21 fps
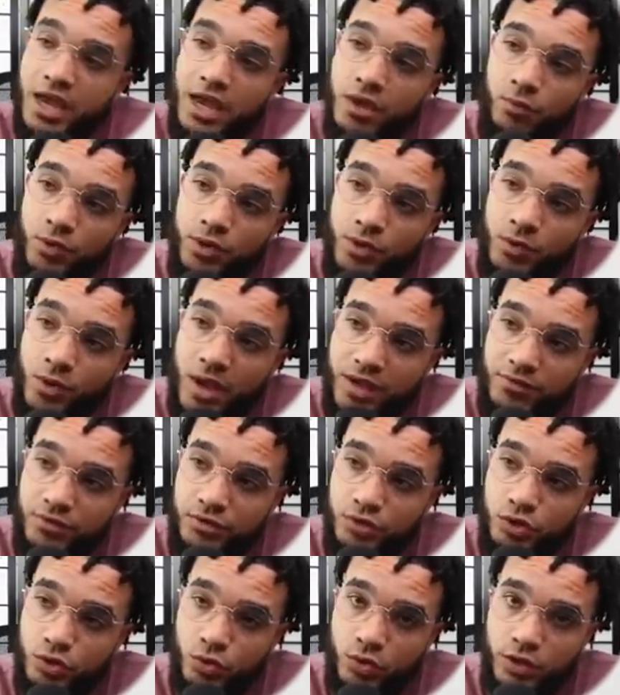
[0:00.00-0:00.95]
And when you have
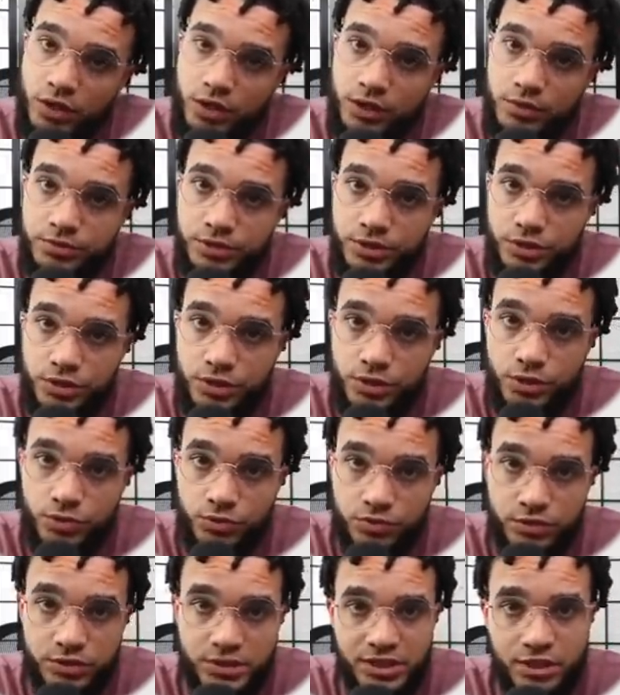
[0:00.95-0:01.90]
a Troy come to
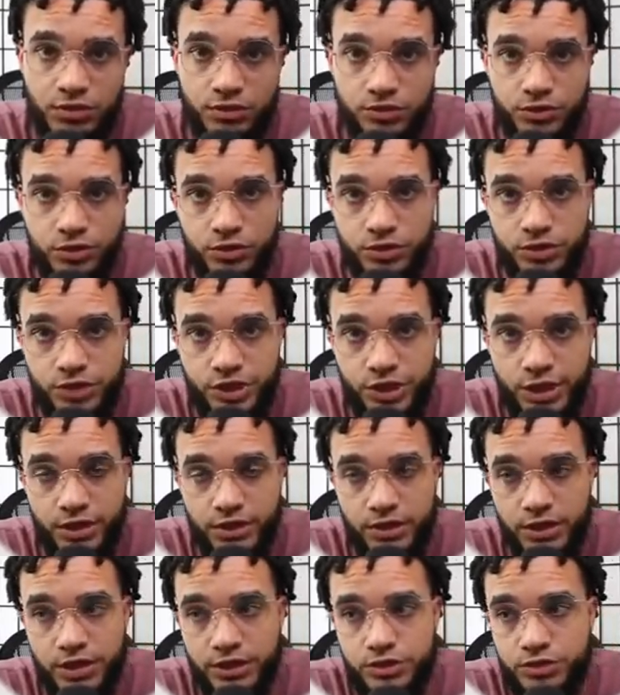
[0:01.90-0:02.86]
you, sit on your
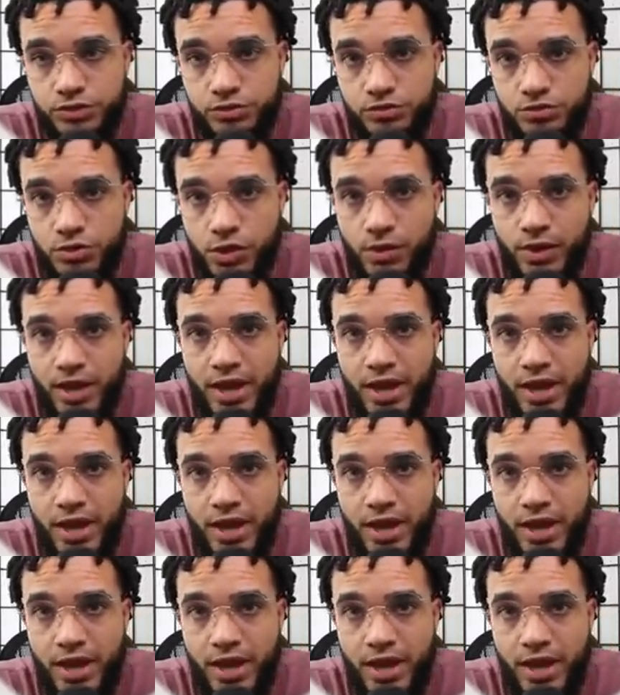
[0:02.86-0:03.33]
chair, let you know,